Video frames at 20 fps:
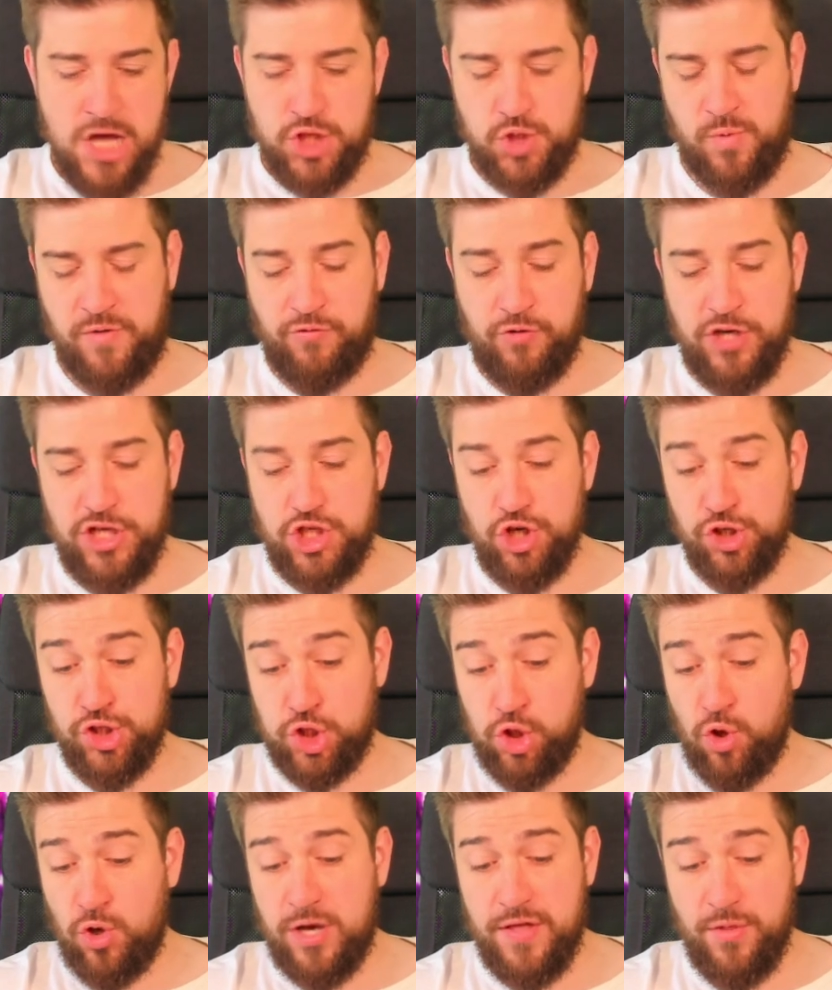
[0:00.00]
So if we
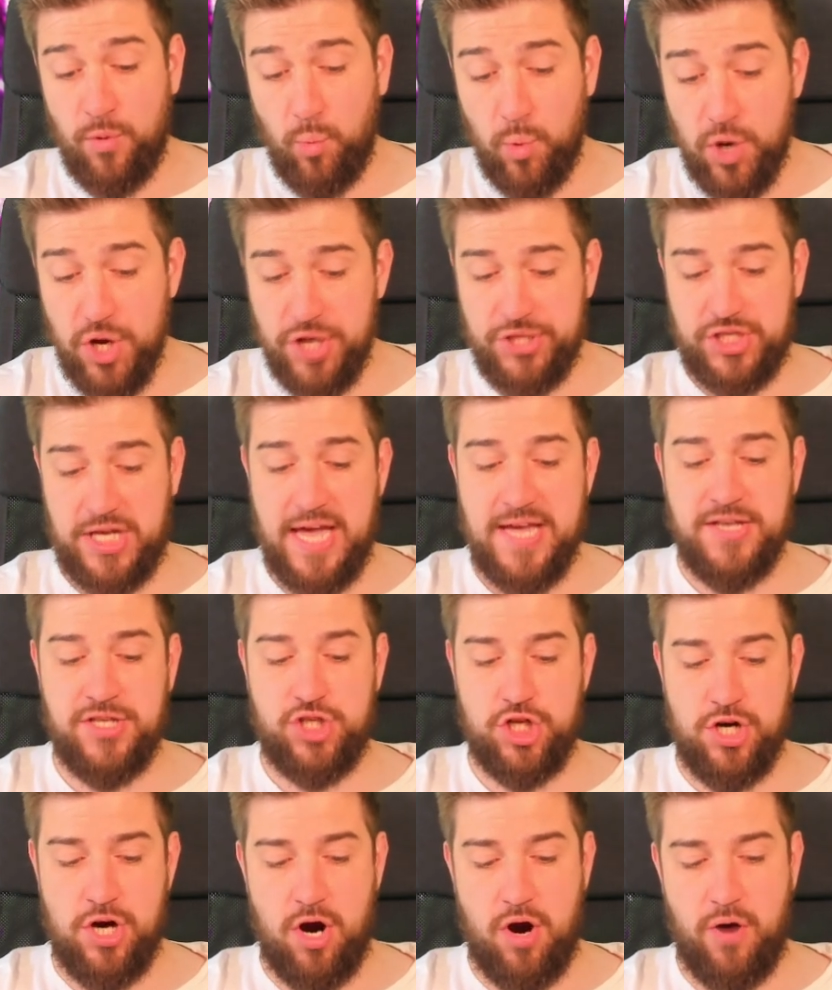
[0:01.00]
just look at the worst
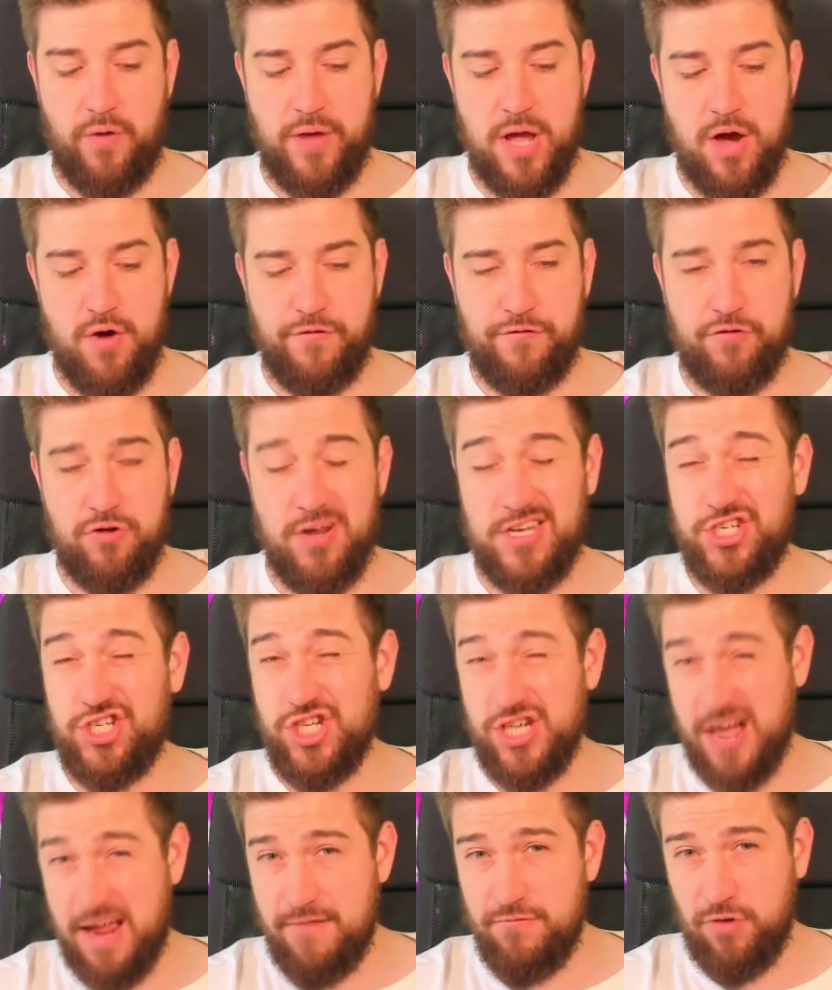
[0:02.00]
case scenario for a
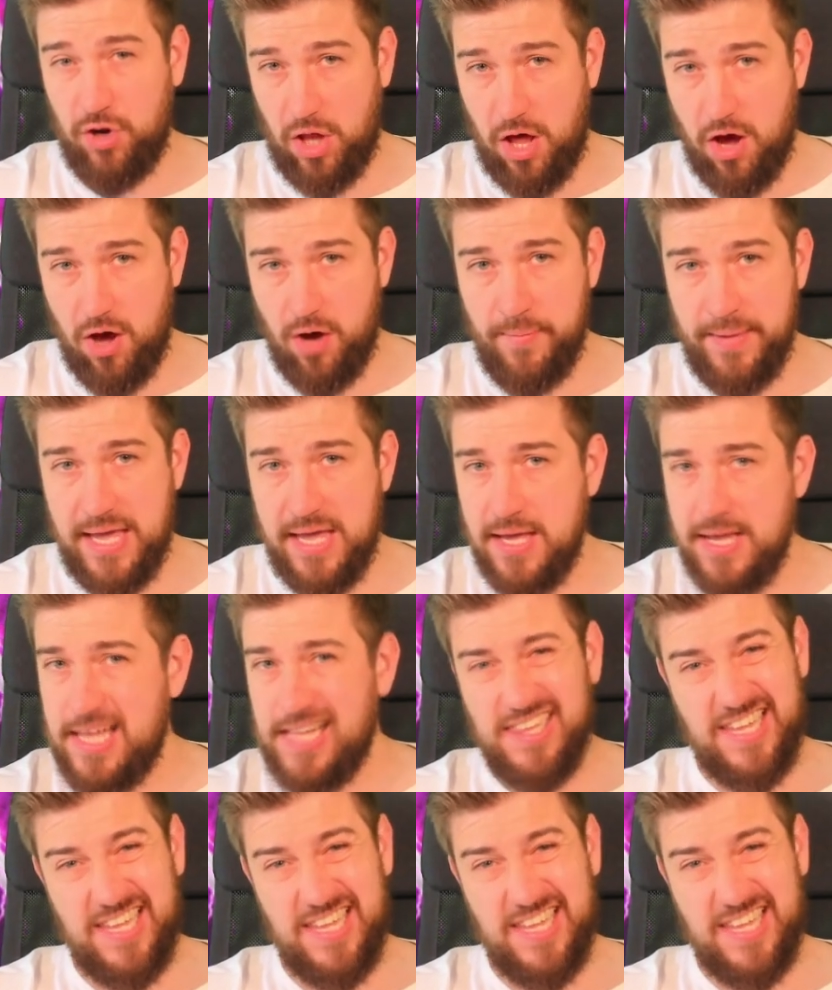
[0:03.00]
general army,